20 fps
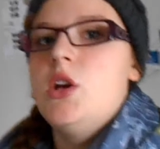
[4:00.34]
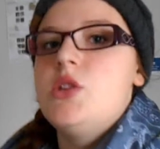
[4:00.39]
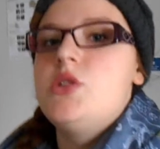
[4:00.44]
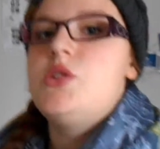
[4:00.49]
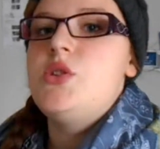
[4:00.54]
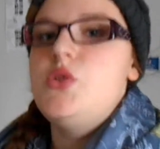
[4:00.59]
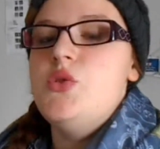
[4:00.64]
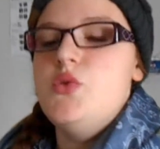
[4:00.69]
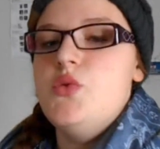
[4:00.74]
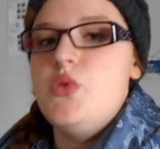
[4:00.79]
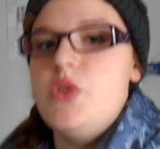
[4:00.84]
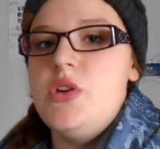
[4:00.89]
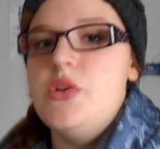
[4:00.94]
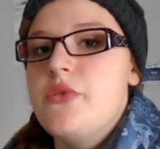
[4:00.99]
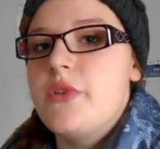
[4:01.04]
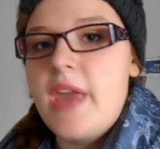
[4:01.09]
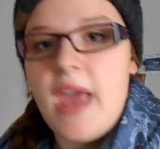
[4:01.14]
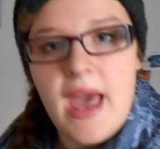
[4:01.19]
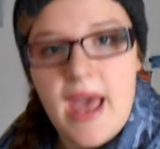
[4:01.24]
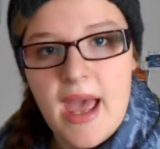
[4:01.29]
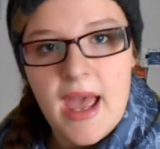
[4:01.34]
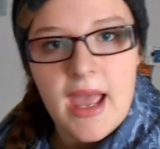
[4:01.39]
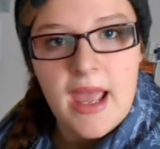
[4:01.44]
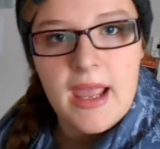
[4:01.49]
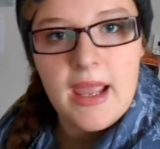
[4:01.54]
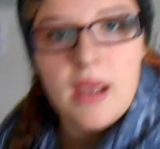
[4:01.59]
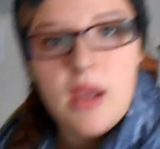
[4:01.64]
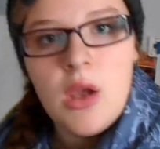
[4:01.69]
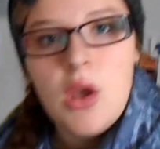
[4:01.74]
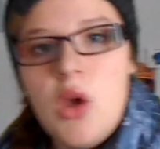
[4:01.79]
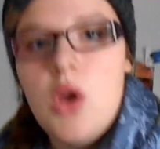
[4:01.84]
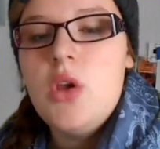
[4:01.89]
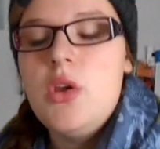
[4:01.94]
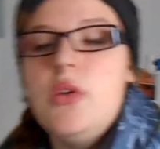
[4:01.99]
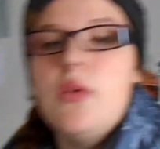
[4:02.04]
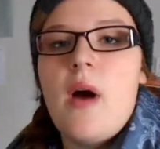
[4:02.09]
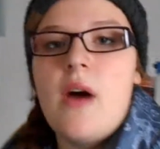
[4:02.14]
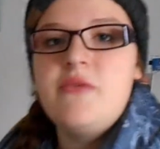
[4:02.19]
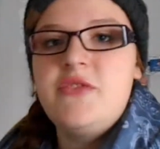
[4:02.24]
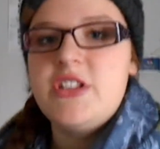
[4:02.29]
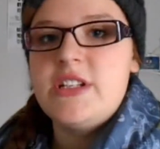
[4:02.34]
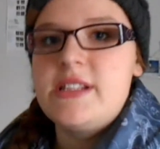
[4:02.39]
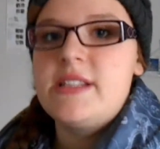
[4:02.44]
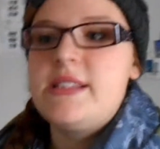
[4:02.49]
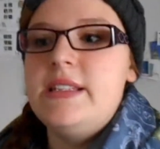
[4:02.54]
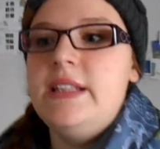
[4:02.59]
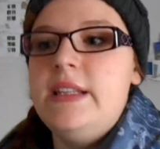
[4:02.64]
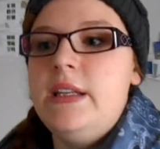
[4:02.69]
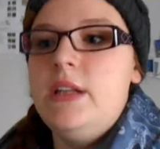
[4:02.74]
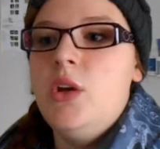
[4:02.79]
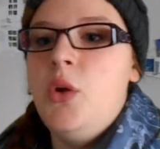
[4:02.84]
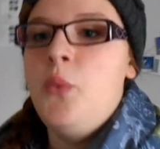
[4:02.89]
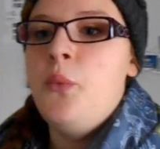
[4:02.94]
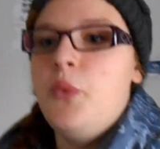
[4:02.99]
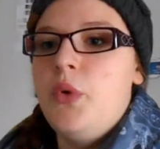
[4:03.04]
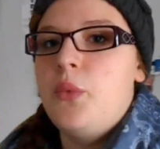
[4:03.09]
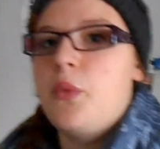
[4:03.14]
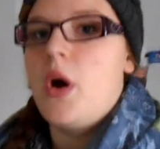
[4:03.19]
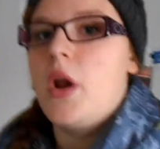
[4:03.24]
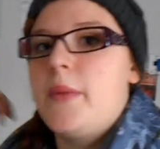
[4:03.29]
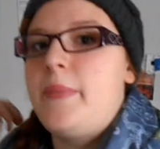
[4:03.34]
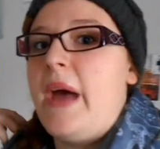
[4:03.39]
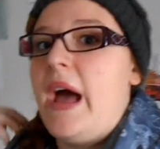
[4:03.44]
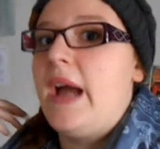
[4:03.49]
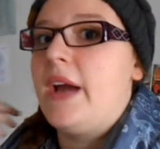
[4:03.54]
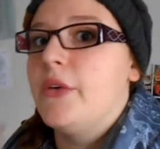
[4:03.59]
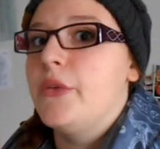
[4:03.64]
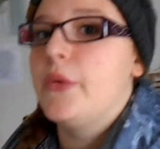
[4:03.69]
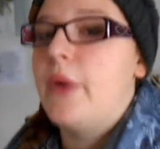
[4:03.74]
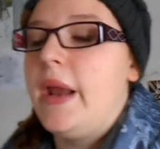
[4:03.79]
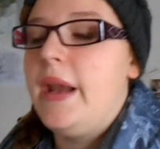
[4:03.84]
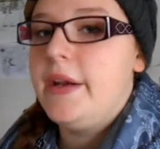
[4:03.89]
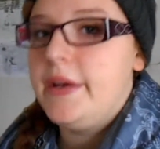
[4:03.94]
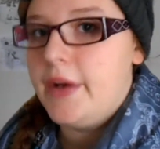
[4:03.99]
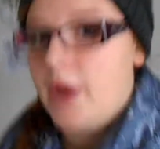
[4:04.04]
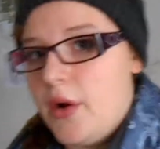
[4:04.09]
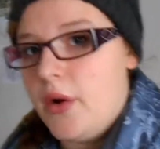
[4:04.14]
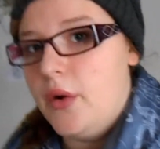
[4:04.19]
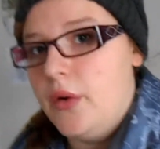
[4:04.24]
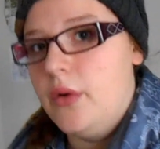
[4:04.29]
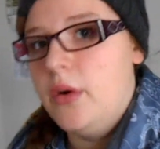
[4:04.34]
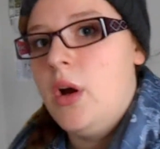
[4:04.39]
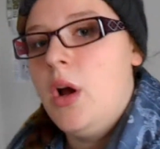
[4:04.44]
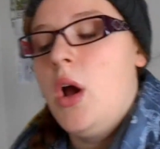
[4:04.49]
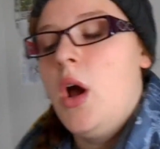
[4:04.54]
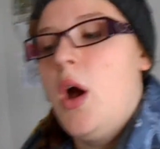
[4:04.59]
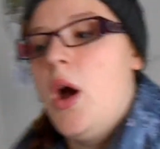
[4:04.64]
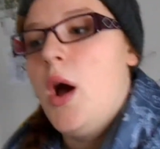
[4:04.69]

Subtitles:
to the UK, you obviously would want to pack a raincoat.